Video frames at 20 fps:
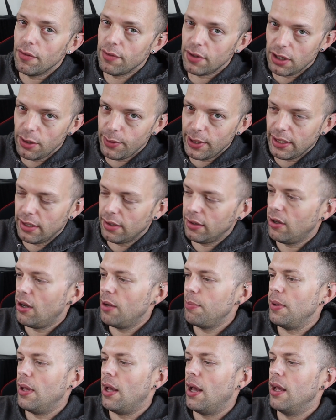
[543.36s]
of the New England
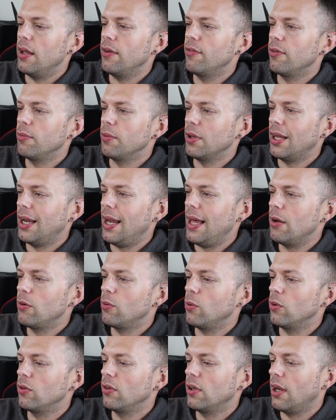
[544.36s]
IPA from the
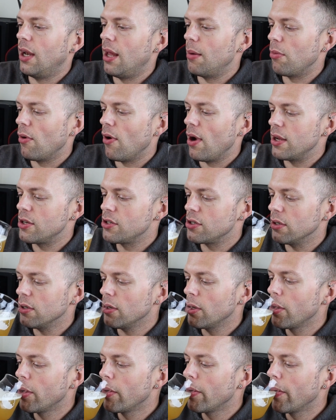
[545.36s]
Cloudwater collaboration.